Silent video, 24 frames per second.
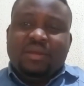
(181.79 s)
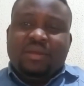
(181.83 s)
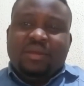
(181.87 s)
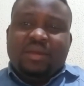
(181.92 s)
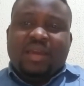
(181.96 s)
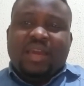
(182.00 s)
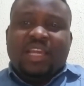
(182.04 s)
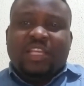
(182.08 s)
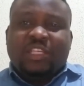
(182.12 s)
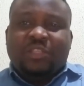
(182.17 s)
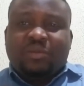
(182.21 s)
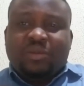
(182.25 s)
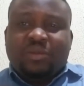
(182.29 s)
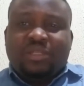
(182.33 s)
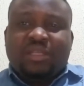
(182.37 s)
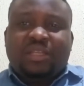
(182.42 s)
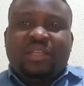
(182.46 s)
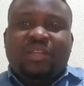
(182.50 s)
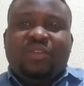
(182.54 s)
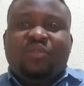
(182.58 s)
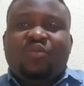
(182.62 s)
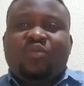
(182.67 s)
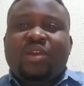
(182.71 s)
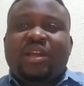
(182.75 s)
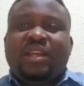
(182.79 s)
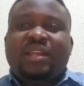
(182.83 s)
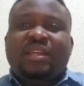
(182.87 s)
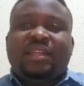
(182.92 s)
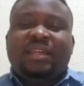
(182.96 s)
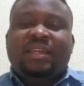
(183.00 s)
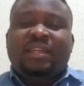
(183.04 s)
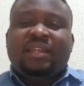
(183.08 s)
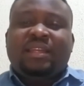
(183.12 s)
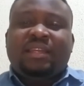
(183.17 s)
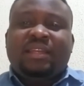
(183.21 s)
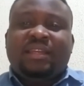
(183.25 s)
especially when
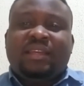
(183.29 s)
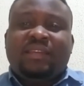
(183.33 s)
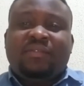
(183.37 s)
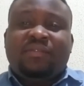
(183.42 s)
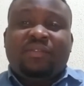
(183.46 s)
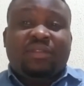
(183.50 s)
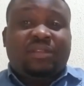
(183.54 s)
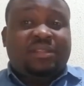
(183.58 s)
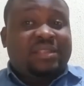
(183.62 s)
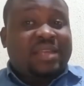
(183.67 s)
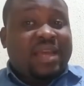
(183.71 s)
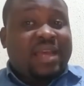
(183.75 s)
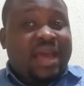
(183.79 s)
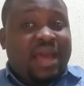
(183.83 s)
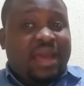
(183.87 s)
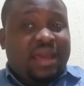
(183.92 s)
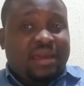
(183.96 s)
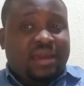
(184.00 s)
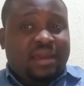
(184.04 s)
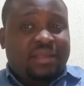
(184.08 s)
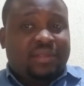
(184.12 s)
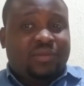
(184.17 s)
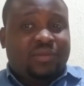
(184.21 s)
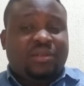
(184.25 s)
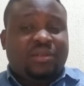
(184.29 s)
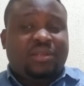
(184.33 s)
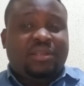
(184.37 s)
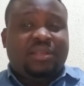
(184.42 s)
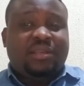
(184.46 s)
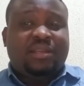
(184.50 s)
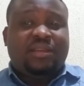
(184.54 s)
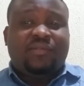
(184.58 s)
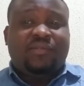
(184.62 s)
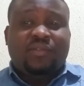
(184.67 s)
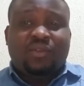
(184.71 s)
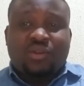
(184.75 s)
they give you a target,
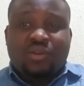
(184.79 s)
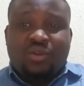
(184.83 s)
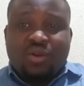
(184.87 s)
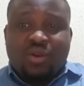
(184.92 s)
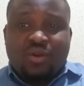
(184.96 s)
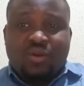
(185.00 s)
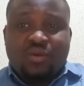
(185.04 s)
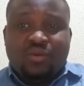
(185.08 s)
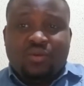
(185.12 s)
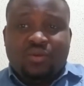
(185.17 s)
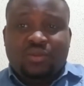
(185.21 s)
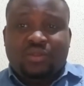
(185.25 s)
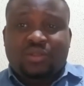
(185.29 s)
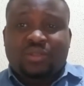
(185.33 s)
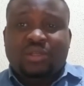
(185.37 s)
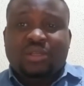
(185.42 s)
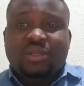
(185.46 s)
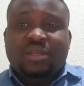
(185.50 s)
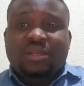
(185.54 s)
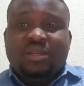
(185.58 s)
give you goals,